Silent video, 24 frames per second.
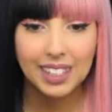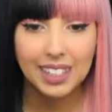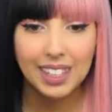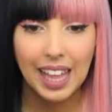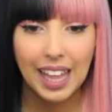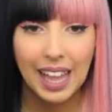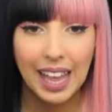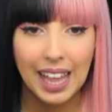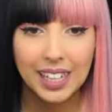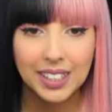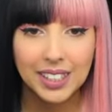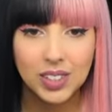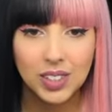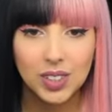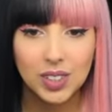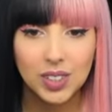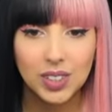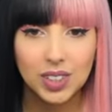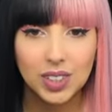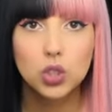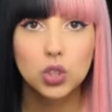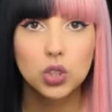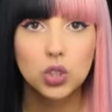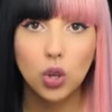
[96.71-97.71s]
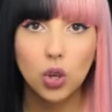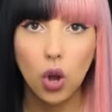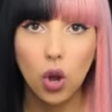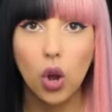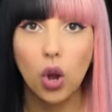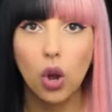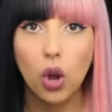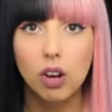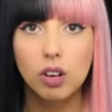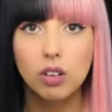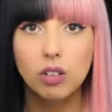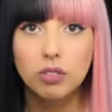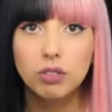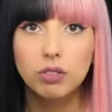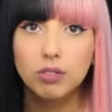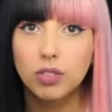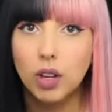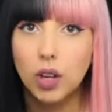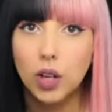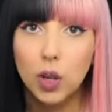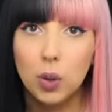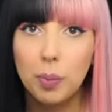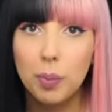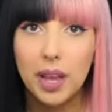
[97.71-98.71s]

Class. Sure. Follow